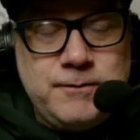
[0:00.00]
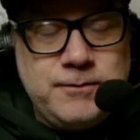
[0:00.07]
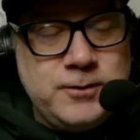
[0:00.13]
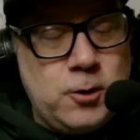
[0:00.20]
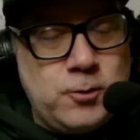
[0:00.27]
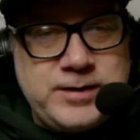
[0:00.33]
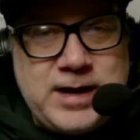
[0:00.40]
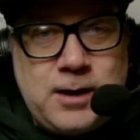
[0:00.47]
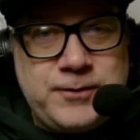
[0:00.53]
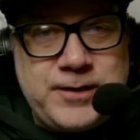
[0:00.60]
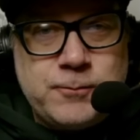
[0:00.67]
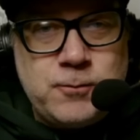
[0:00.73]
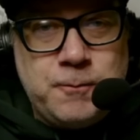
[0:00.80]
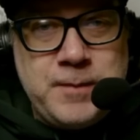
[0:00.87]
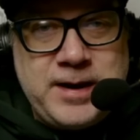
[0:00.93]
No doubt they
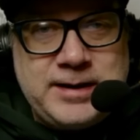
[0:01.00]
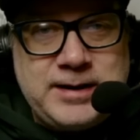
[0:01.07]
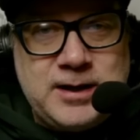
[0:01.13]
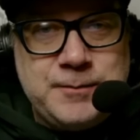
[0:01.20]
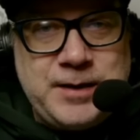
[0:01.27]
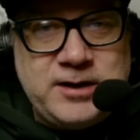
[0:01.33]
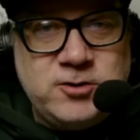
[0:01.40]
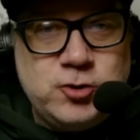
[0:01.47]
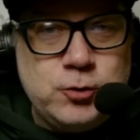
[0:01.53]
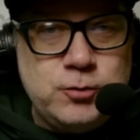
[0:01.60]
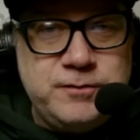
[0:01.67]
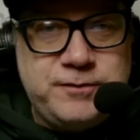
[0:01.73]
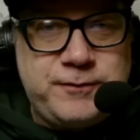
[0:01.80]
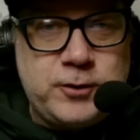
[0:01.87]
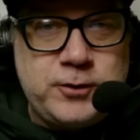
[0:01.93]
will make him a
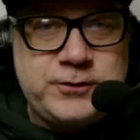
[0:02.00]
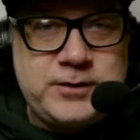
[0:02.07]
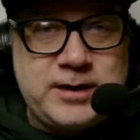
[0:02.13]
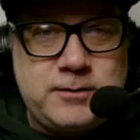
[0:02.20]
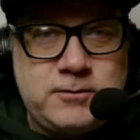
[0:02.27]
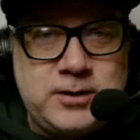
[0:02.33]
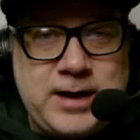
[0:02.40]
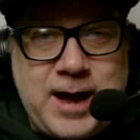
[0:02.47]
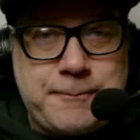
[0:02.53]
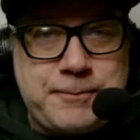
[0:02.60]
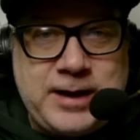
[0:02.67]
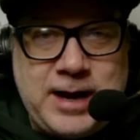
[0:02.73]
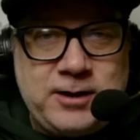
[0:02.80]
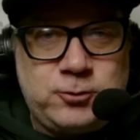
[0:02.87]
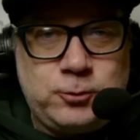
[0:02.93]
June 1st cap
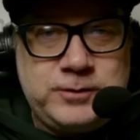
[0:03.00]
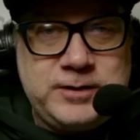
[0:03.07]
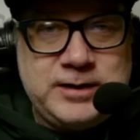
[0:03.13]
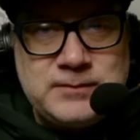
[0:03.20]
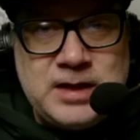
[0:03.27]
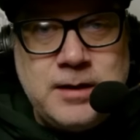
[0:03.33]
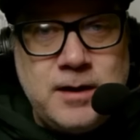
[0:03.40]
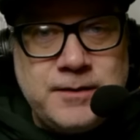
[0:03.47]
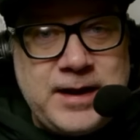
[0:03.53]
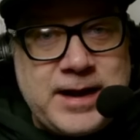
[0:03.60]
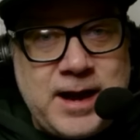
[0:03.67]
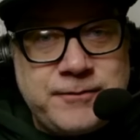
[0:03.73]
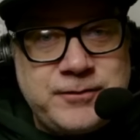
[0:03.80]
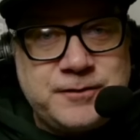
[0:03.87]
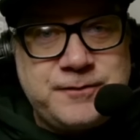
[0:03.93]
casualty. They
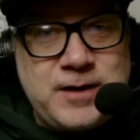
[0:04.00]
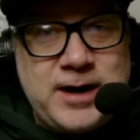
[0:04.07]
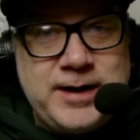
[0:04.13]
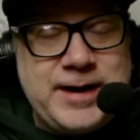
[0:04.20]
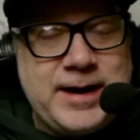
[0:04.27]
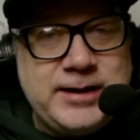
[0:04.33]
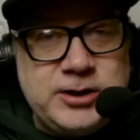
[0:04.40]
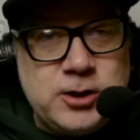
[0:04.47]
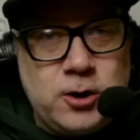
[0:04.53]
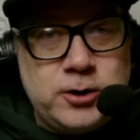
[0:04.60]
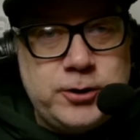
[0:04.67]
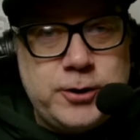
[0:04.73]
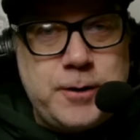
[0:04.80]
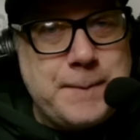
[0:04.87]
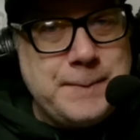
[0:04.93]
have to find a
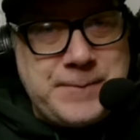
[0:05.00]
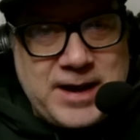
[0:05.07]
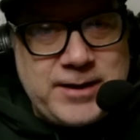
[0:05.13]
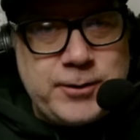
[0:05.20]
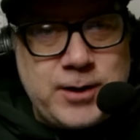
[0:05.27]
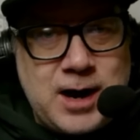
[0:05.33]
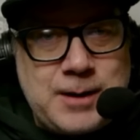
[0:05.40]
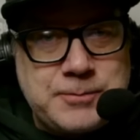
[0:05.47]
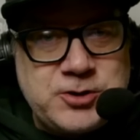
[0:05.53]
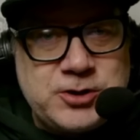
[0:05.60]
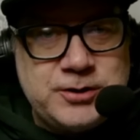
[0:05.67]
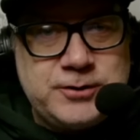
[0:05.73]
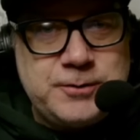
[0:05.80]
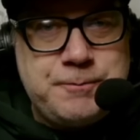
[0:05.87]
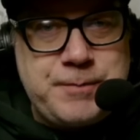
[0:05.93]
younger, better
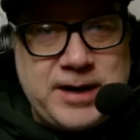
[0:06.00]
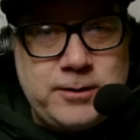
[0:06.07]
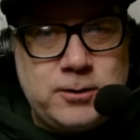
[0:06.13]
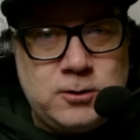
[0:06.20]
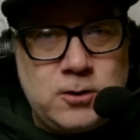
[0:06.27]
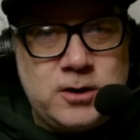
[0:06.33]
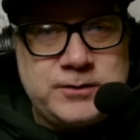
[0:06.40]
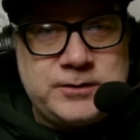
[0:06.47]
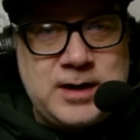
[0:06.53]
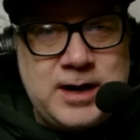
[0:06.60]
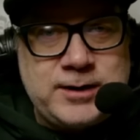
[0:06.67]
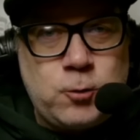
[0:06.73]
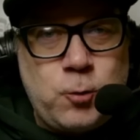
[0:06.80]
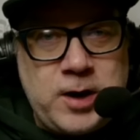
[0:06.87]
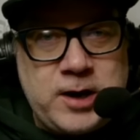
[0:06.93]
option to pair
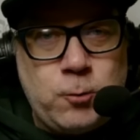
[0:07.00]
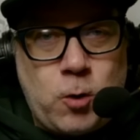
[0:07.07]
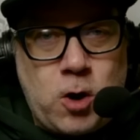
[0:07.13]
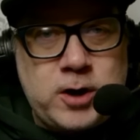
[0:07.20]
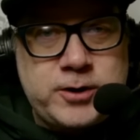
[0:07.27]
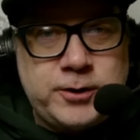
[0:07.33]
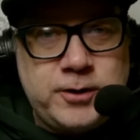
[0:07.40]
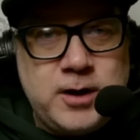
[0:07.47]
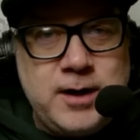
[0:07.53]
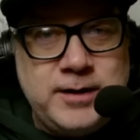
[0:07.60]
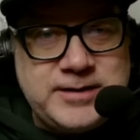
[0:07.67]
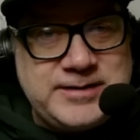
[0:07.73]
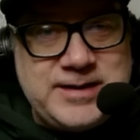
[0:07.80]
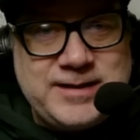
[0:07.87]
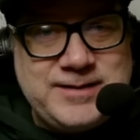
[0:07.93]
alongside Quay Walker
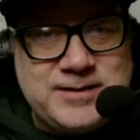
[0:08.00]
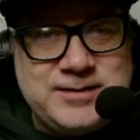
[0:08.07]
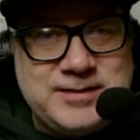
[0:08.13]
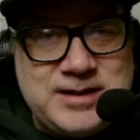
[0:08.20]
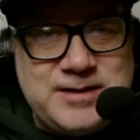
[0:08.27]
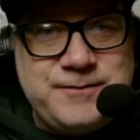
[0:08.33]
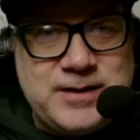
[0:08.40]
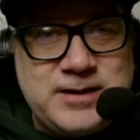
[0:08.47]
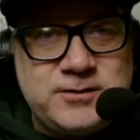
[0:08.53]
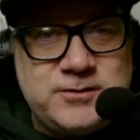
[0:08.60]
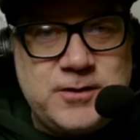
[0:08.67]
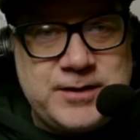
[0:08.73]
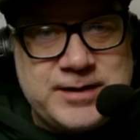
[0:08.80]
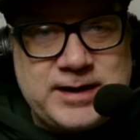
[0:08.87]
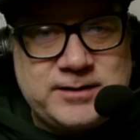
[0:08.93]
to take this defense
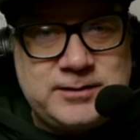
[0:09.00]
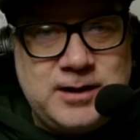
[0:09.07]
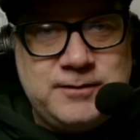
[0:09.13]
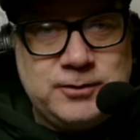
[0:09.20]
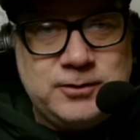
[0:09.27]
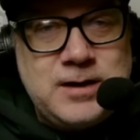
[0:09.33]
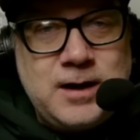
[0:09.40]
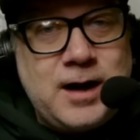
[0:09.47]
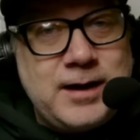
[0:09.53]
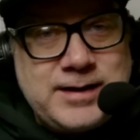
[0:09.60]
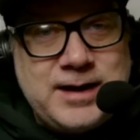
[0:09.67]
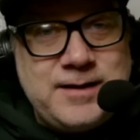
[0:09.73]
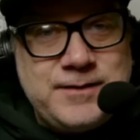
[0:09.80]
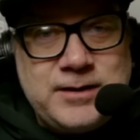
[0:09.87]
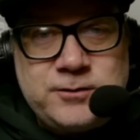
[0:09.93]
to the next level.
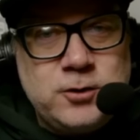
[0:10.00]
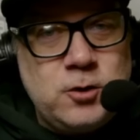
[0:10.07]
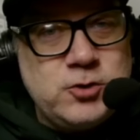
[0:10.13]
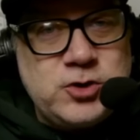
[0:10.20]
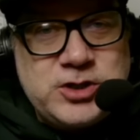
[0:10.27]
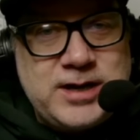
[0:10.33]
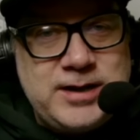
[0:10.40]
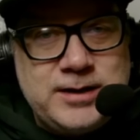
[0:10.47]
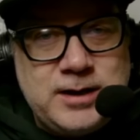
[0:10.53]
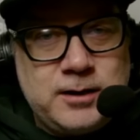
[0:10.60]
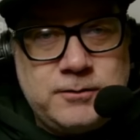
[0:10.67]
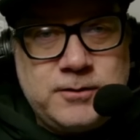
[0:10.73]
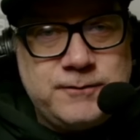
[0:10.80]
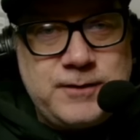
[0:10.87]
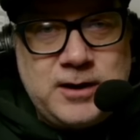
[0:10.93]
Again, that's no shade
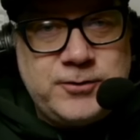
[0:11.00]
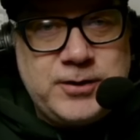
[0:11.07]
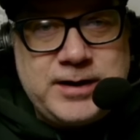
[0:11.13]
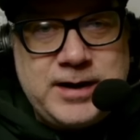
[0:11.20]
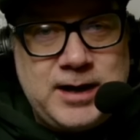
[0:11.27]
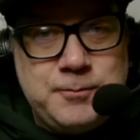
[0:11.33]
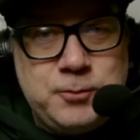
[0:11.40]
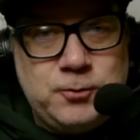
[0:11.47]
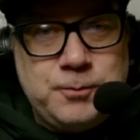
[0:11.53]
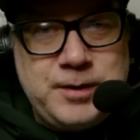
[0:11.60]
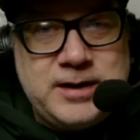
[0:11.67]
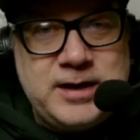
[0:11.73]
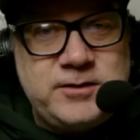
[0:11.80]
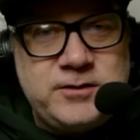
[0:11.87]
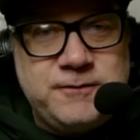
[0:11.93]
on Devondre Campbell,
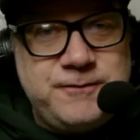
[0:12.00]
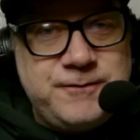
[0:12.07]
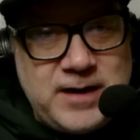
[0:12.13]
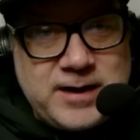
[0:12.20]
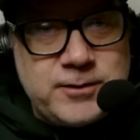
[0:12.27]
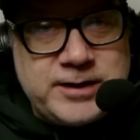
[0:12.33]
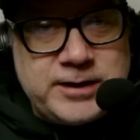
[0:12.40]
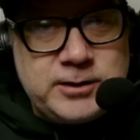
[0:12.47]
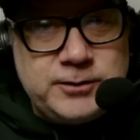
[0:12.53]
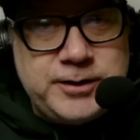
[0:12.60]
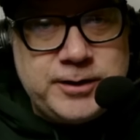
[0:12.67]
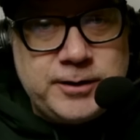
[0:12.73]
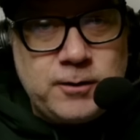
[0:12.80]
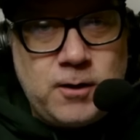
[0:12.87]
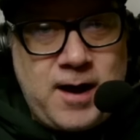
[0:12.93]
but it's very
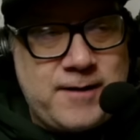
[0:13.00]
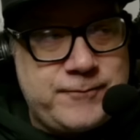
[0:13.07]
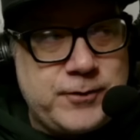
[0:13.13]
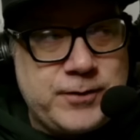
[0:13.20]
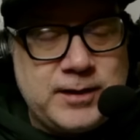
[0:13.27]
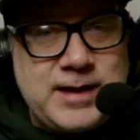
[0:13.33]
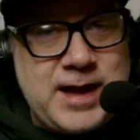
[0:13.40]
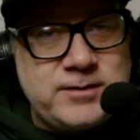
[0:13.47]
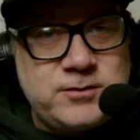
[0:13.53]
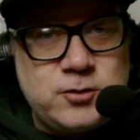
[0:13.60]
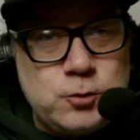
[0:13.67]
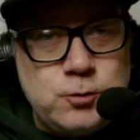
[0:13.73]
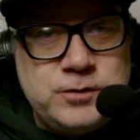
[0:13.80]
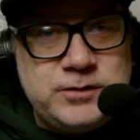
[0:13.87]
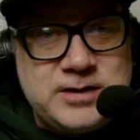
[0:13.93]
clear after the last
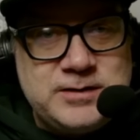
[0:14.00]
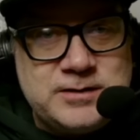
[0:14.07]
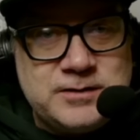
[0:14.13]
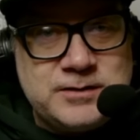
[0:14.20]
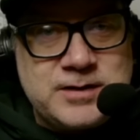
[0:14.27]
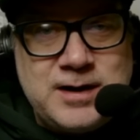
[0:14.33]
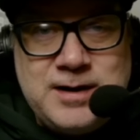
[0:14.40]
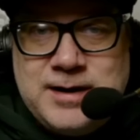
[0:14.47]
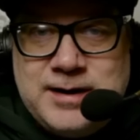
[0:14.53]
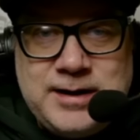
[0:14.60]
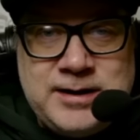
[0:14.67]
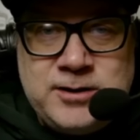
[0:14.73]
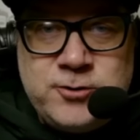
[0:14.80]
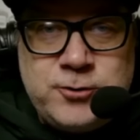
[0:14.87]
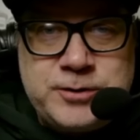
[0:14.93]
two seasons,
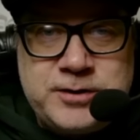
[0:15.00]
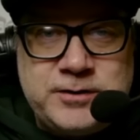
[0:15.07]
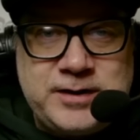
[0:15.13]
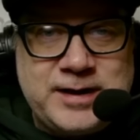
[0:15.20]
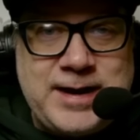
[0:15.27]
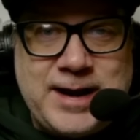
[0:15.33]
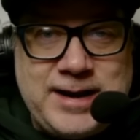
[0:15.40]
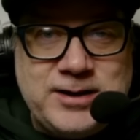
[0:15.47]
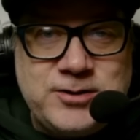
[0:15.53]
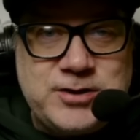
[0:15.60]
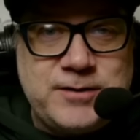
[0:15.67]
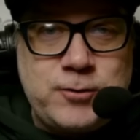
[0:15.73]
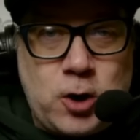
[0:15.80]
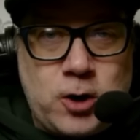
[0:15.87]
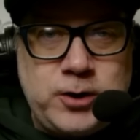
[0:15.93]
injuries and age
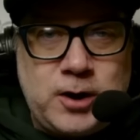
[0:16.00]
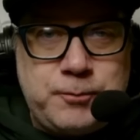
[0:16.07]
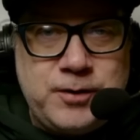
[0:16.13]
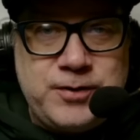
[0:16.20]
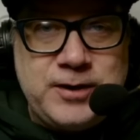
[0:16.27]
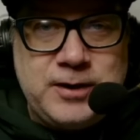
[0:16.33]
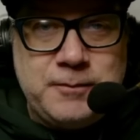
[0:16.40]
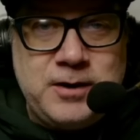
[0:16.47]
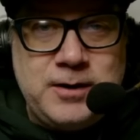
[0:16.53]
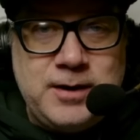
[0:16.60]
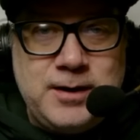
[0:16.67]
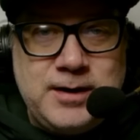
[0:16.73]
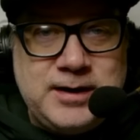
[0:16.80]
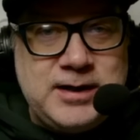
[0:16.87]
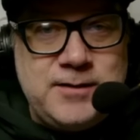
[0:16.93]
have caught up with him.
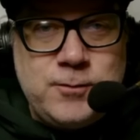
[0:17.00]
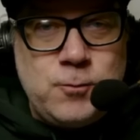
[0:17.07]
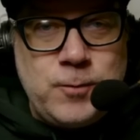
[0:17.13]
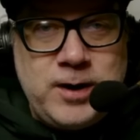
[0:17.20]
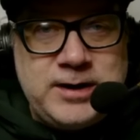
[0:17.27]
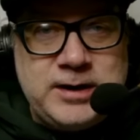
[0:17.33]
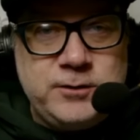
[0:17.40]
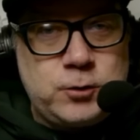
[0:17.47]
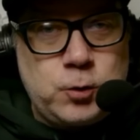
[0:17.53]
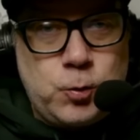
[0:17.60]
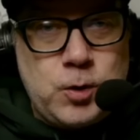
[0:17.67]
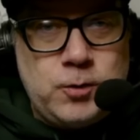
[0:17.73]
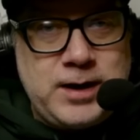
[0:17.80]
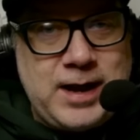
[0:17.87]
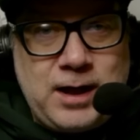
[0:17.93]
Even when he's,
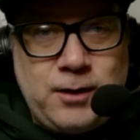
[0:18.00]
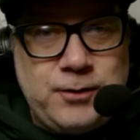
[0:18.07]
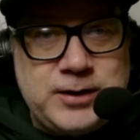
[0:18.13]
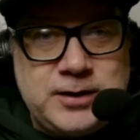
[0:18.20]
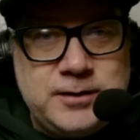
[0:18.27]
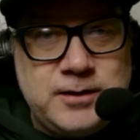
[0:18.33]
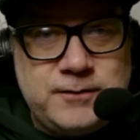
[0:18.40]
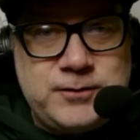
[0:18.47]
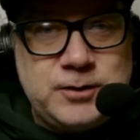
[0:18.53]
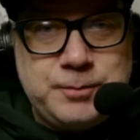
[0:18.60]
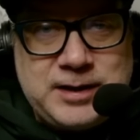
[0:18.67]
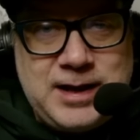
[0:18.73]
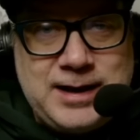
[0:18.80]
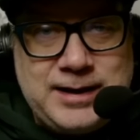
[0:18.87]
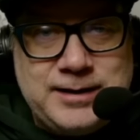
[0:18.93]
quote, healthy enough to
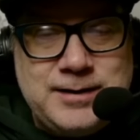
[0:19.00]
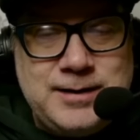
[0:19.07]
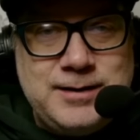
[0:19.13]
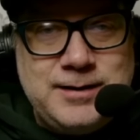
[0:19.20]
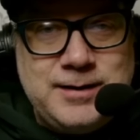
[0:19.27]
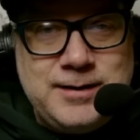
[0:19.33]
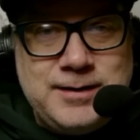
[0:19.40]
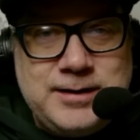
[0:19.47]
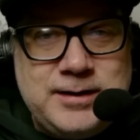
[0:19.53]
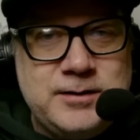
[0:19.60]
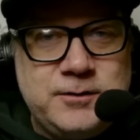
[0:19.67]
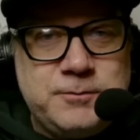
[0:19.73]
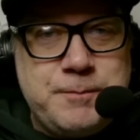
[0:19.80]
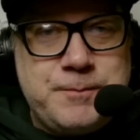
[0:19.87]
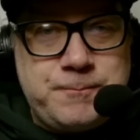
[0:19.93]
play, he
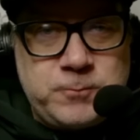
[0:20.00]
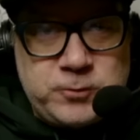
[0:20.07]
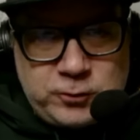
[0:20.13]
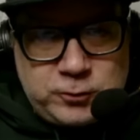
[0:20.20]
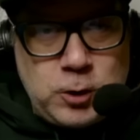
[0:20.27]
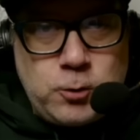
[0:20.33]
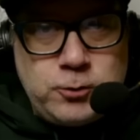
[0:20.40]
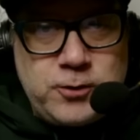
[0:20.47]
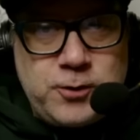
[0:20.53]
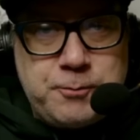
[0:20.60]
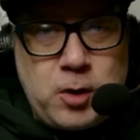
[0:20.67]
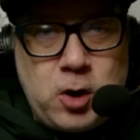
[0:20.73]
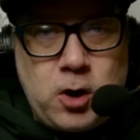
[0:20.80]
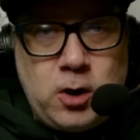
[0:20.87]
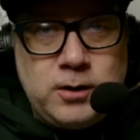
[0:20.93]
is slow to the
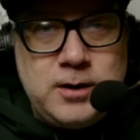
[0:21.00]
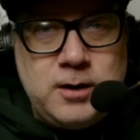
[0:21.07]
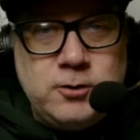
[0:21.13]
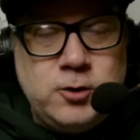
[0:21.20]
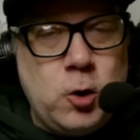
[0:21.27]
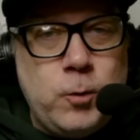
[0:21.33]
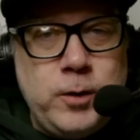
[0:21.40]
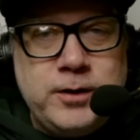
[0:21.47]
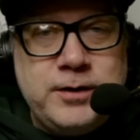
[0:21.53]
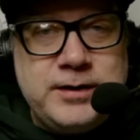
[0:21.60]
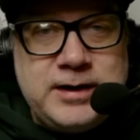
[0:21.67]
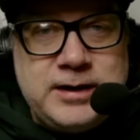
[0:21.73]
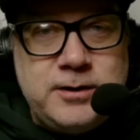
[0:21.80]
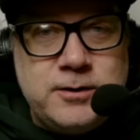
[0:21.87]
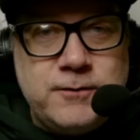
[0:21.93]
ball, nowhere
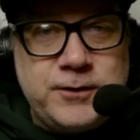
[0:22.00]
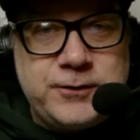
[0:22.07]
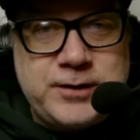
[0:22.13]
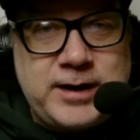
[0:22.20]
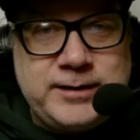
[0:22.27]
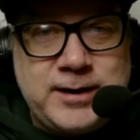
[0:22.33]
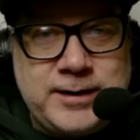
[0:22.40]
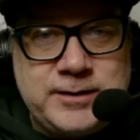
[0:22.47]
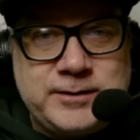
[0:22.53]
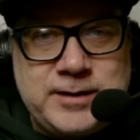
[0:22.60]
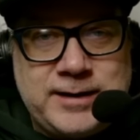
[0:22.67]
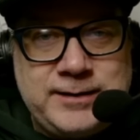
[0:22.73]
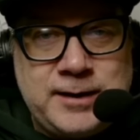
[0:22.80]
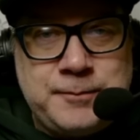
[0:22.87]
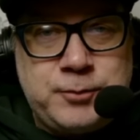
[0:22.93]
near the
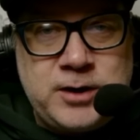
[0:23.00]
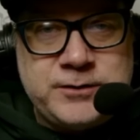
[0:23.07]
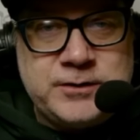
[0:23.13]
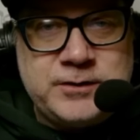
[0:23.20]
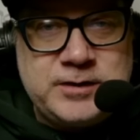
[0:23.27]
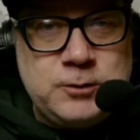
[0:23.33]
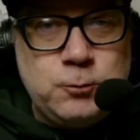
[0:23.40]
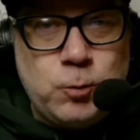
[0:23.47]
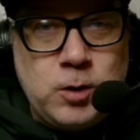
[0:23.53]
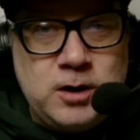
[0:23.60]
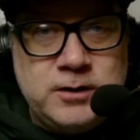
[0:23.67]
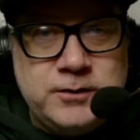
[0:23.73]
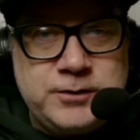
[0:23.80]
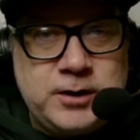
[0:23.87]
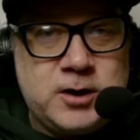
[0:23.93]
sideline-to-sideline presence he
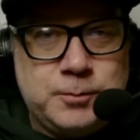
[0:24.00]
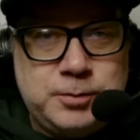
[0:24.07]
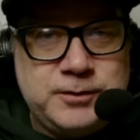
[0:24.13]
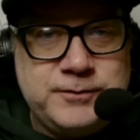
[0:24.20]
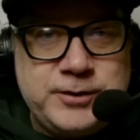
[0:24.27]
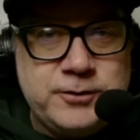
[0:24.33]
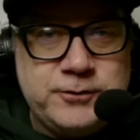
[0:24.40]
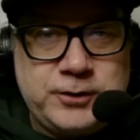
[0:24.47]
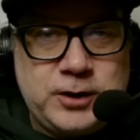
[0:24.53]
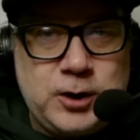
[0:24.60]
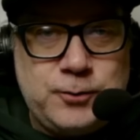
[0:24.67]
was a couple of years ago.